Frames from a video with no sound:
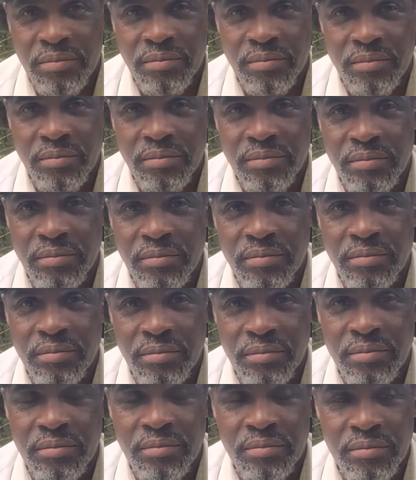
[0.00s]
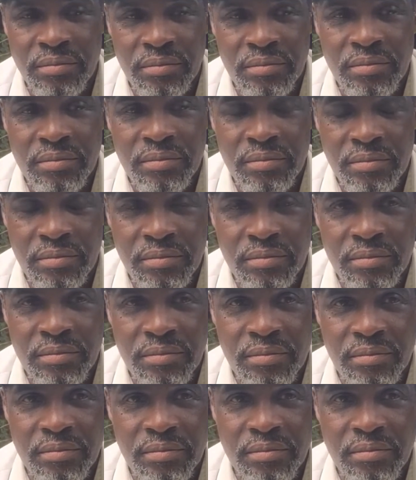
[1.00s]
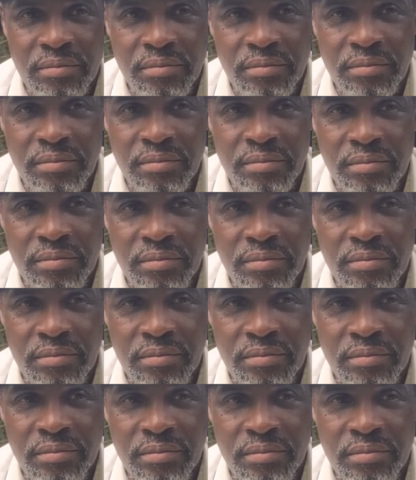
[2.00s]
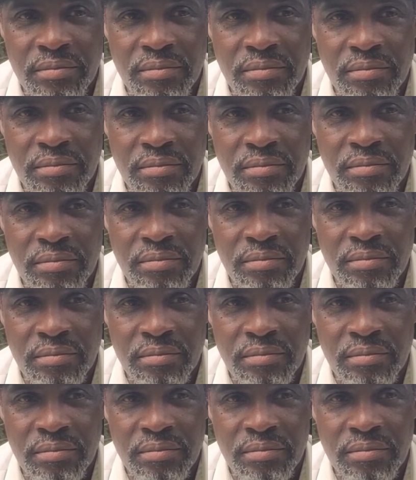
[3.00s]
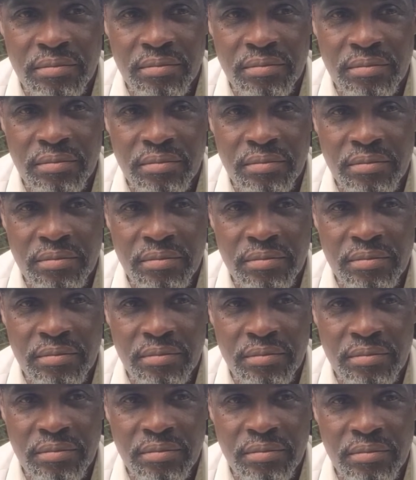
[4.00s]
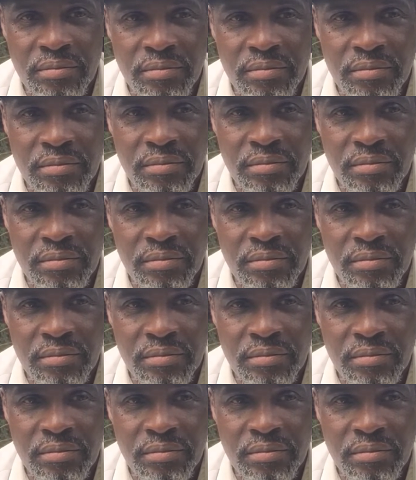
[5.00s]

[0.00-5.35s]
Nothing is said.